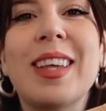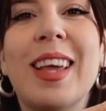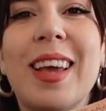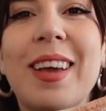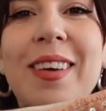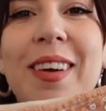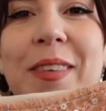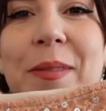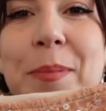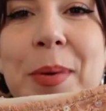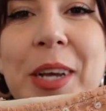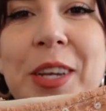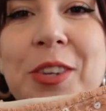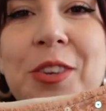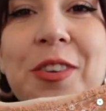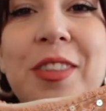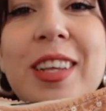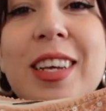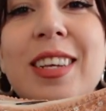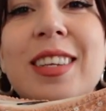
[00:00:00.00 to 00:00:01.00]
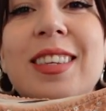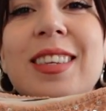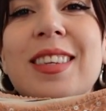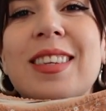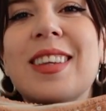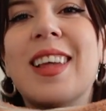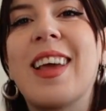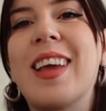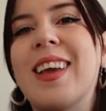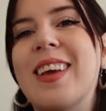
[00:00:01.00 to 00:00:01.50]
like picture this
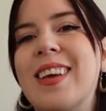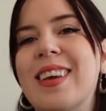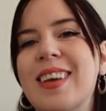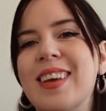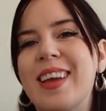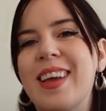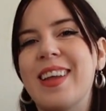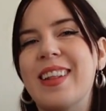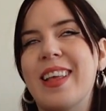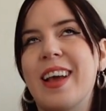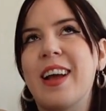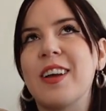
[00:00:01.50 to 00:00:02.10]
like in like